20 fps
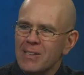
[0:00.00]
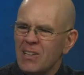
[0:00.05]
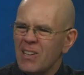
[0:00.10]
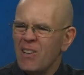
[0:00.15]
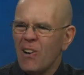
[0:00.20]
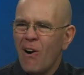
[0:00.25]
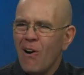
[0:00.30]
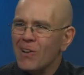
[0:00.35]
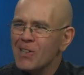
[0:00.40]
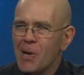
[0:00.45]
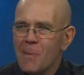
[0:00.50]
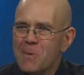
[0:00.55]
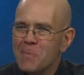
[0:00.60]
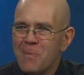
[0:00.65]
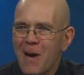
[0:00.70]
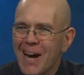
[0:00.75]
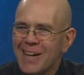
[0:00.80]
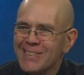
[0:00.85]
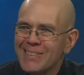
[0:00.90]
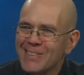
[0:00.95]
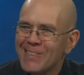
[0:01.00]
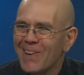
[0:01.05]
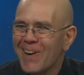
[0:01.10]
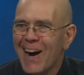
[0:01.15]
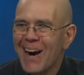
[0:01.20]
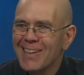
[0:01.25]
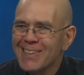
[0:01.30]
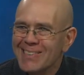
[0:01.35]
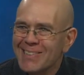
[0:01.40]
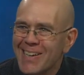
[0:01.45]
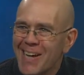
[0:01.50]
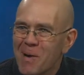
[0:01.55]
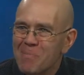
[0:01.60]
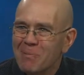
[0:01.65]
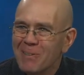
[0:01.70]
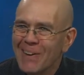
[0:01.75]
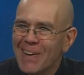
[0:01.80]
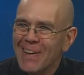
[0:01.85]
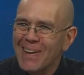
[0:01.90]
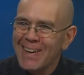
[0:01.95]
it all comes back to Johannes
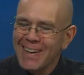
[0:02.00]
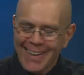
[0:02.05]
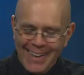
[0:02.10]
Kepler